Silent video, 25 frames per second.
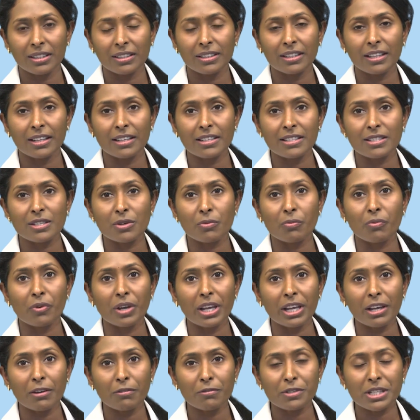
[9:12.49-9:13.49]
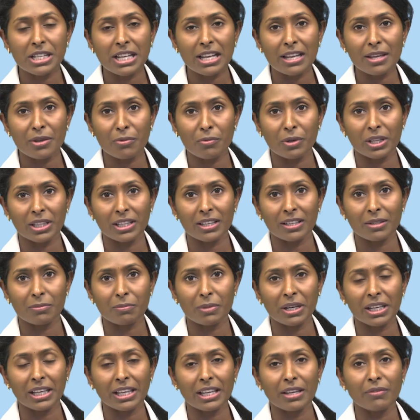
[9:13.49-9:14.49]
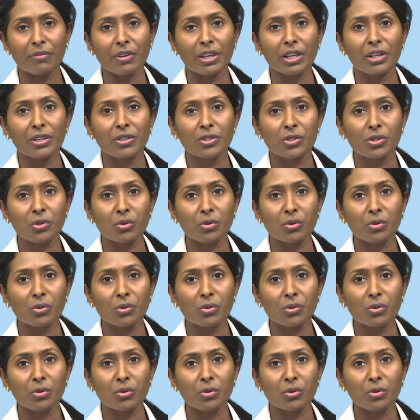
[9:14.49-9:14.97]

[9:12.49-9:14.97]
there is a way of dealing with it by giving